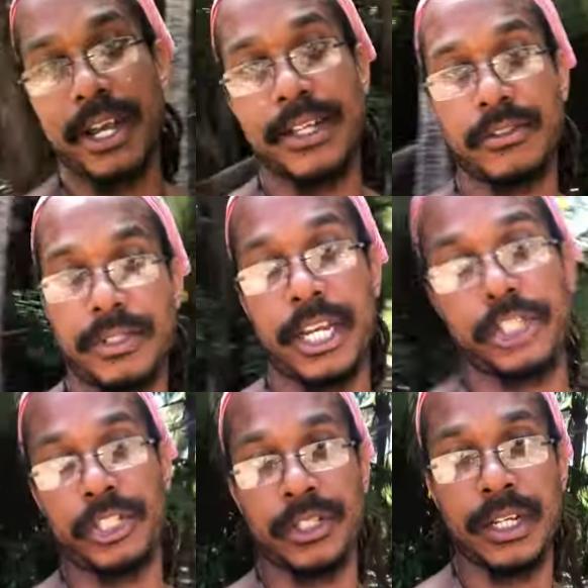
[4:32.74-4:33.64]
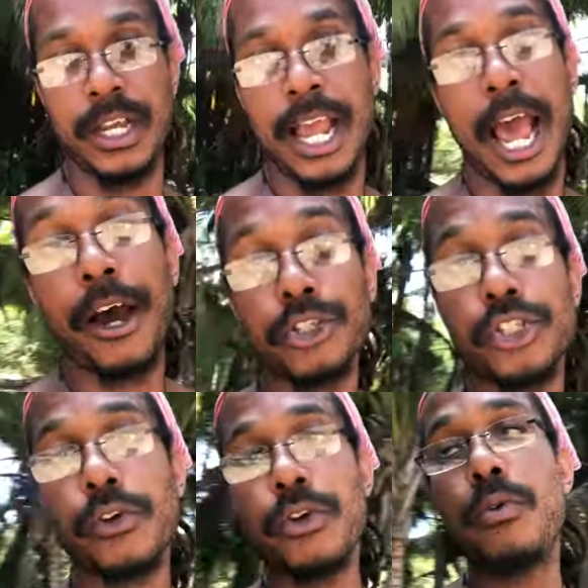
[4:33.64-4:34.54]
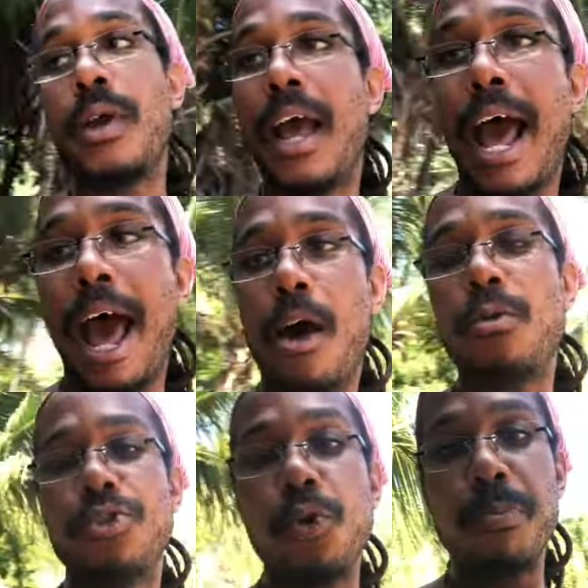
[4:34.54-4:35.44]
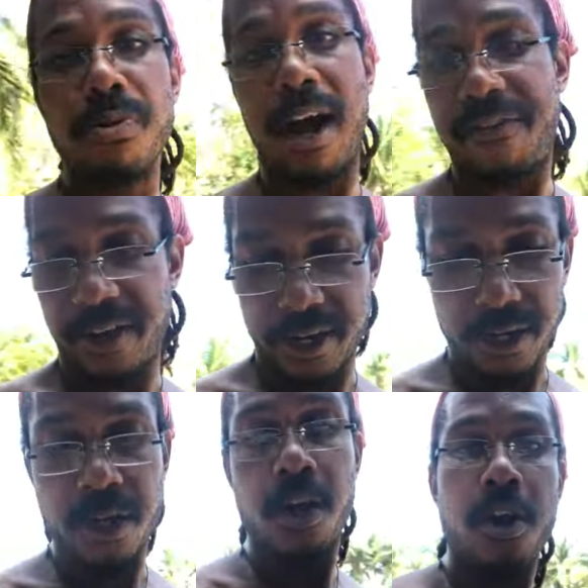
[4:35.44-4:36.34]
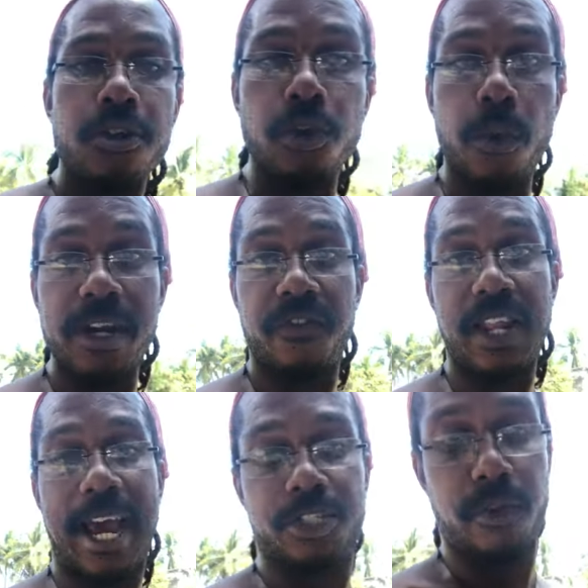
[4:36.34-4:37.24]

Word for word: a consultation. I'll show you how to profit during a flash